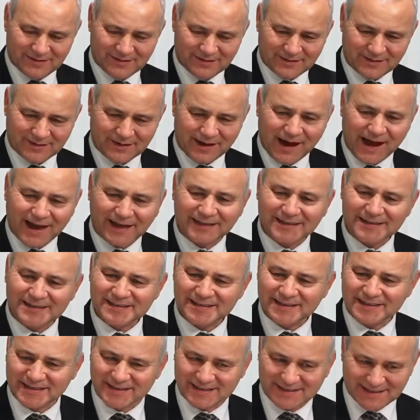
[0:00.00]
God is
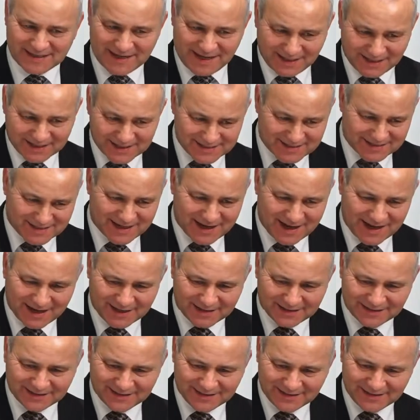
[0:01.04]
a zealous
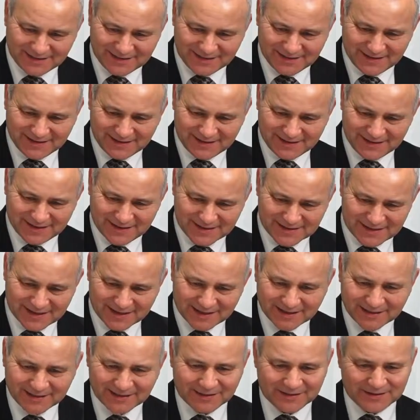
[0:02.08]
God. He said,
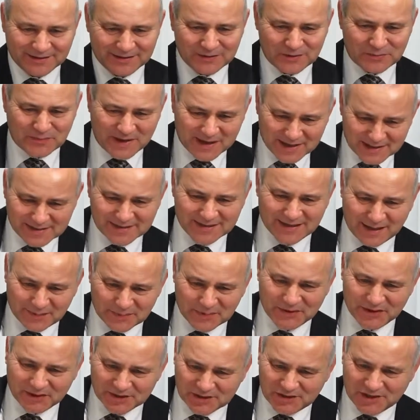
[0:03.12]
look, you mess up
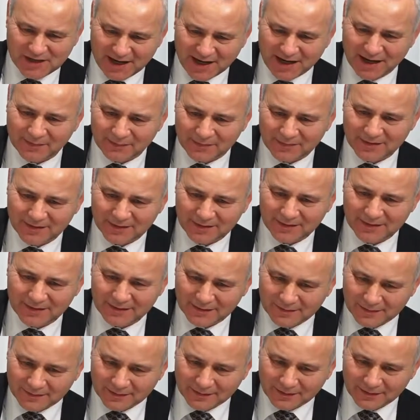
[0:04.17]
your job.
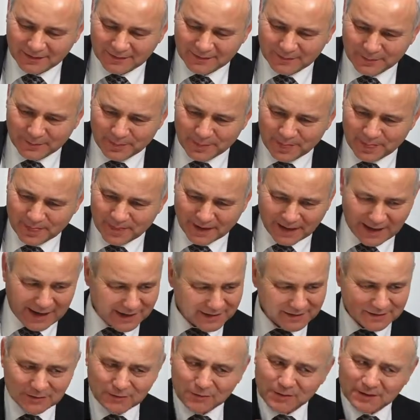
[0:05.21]
I
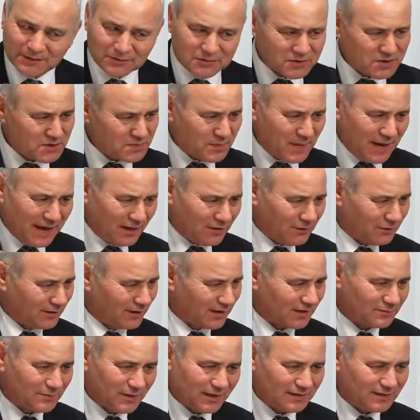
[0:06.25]
don't want to
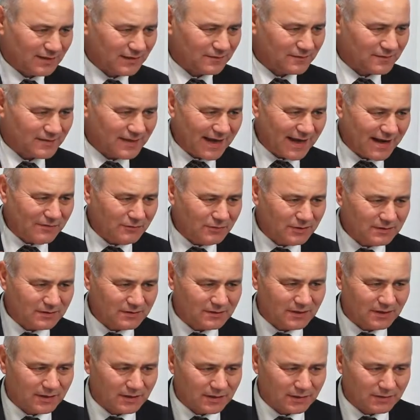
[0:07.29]
speculate, but if would
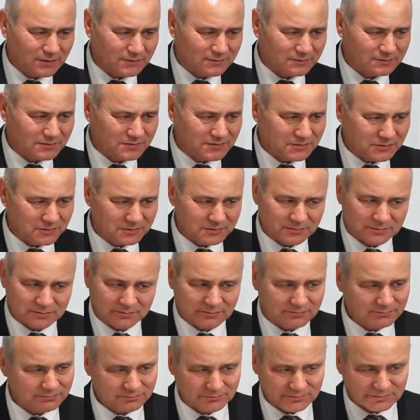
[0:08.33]
go to
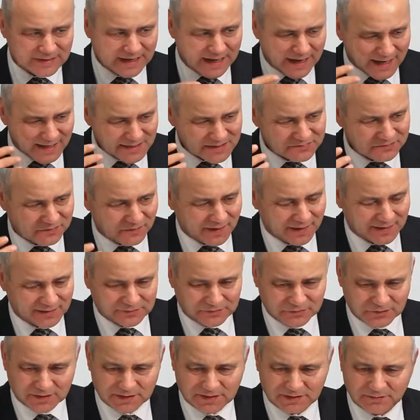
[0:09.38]
ask Father
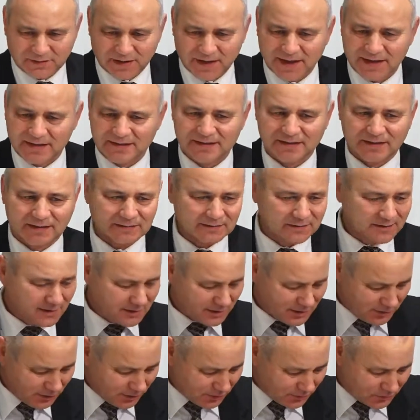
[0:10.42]
for advice and
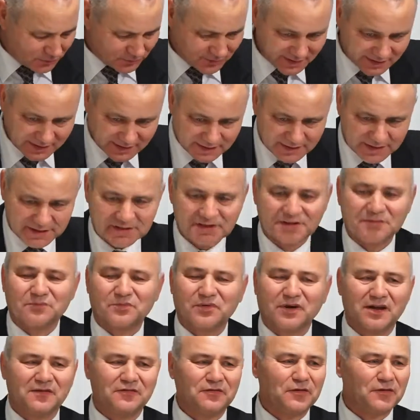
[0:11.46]
go to their knees and
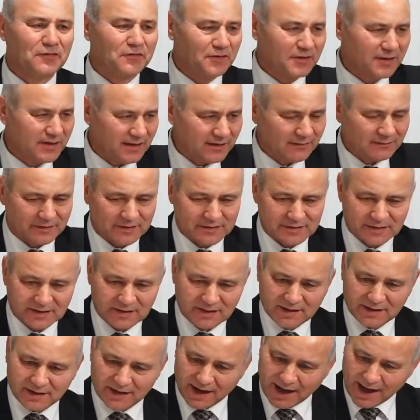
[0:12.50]
pray for forgiveness,
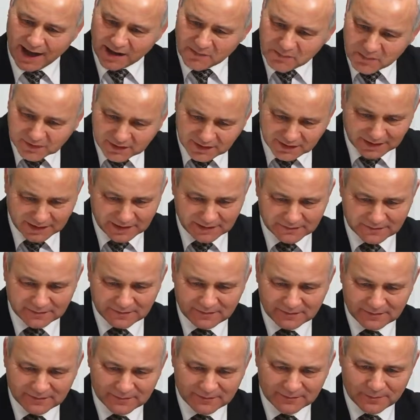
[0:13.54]
I
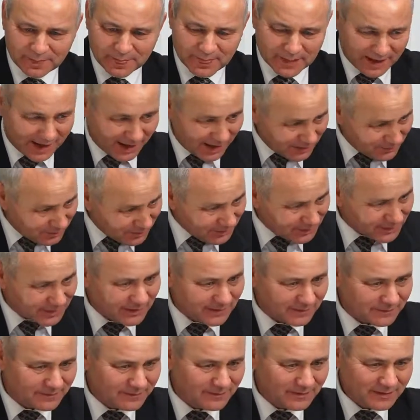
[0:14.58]
believe, I
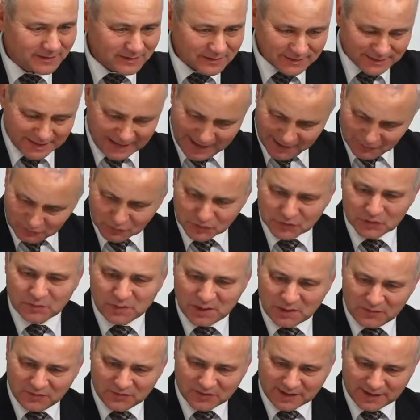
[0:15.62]
believe they would
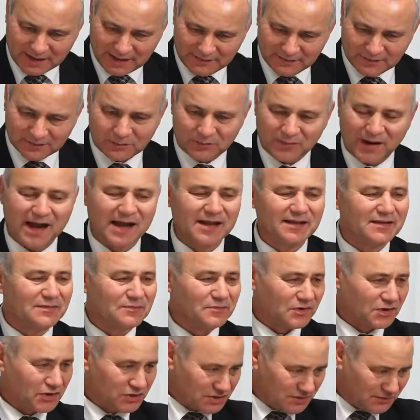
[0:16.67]
be forgiven by the
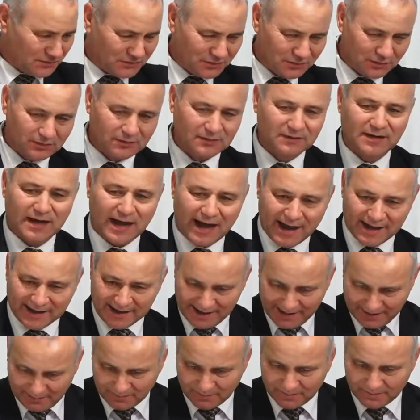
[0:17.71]
merciful I
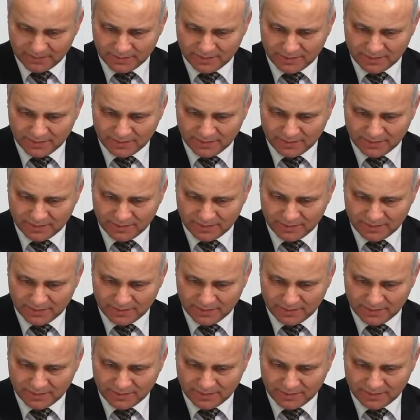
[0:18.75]
Am.